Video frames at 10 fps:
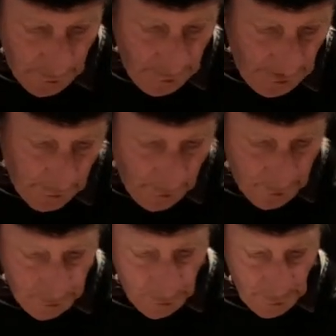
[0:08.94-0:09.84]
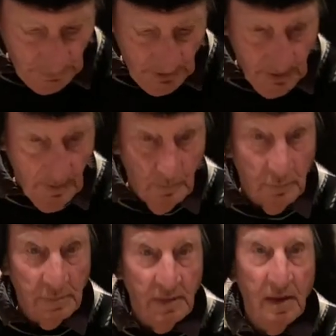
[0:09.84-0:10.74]
Grandad Brian,
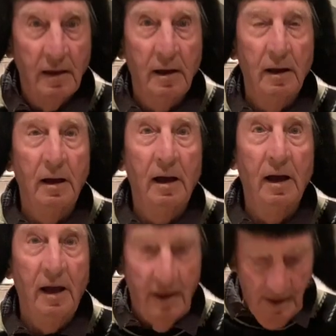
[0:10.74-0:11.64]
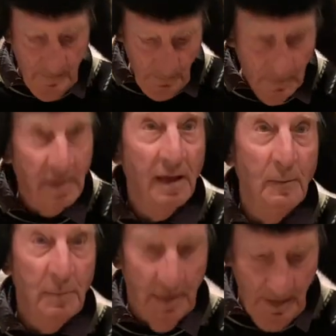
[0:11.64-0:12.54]
that's not a
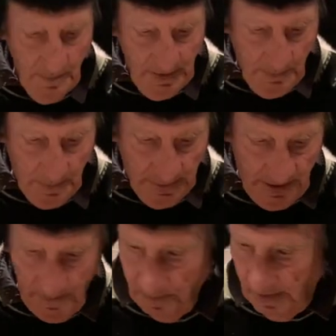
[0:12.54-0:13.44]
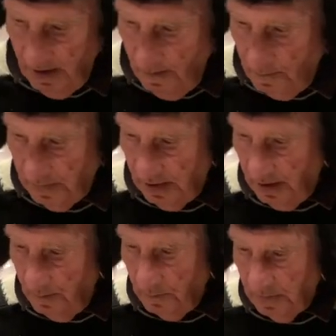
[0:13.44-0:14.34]
banana. That's a
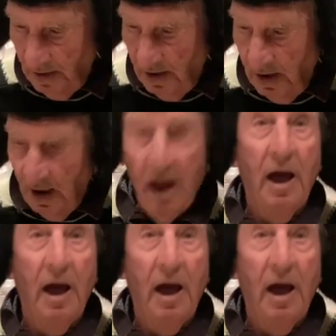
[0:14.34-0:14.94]
pear.